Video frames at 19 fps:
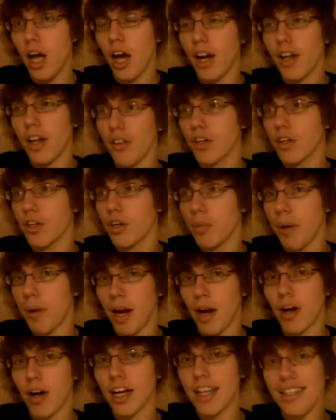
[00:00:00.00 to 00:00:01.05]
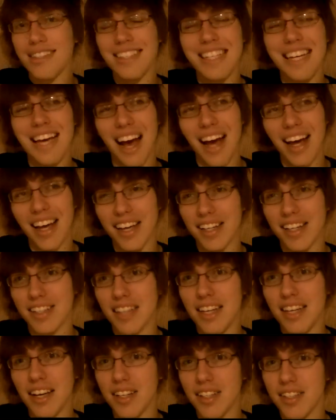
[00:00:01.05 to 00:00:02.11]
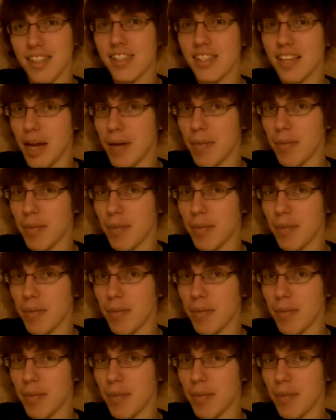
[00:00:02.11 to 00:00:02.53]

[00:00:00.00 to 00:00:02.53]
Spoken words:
Another good pairing is Gaius. He does the same